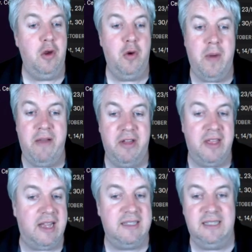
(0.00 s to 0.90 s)
whoever
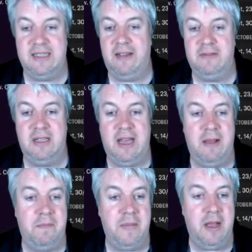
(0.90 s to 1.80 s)
that is after
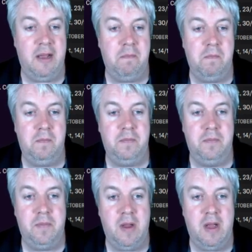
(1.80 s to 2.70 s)
that,
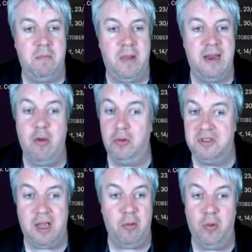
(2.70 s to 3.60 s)
and
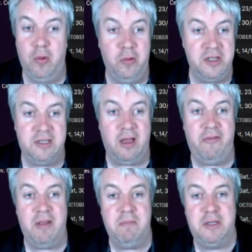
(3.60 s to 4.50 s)
also all the
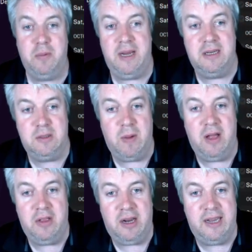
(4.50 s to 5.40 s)
stuff in between as
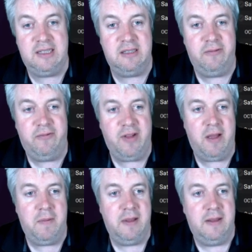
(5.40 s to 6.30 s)
well, the likes of
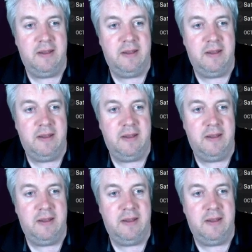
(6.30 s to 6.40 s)
the